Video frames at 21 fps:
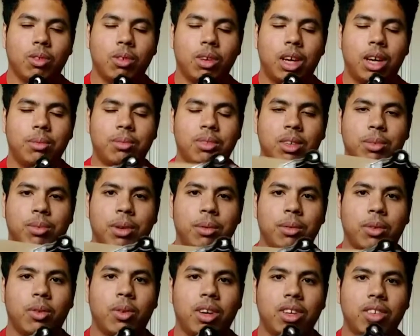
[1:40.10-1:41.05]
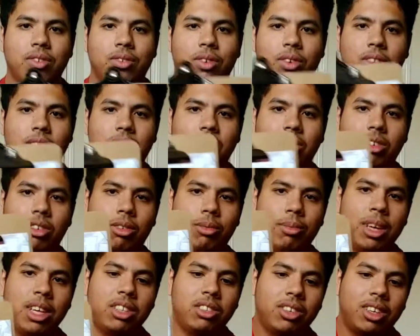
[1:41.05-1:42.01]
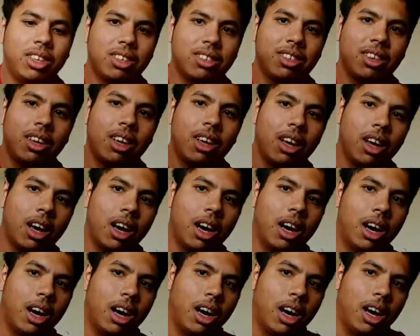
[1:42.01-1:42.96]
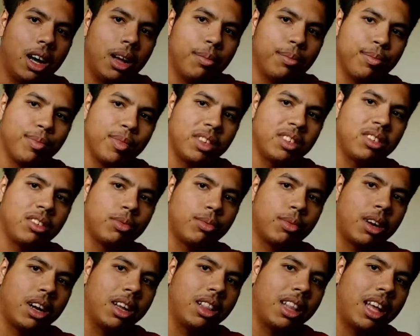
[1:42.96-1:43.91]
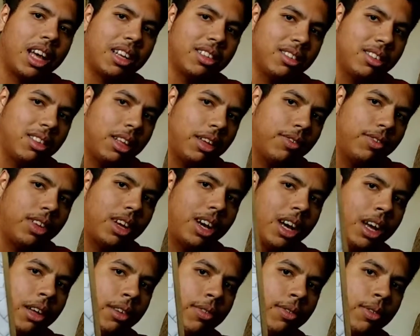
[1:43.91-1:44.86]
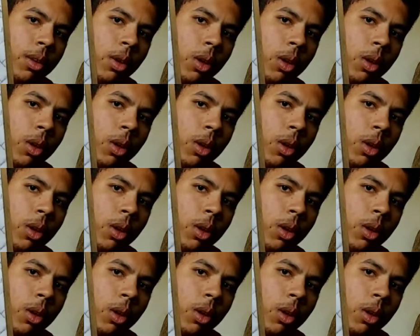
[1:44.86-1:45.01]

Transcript: um, Prime Quest for the Zero Matrix. Um, this is where I last left off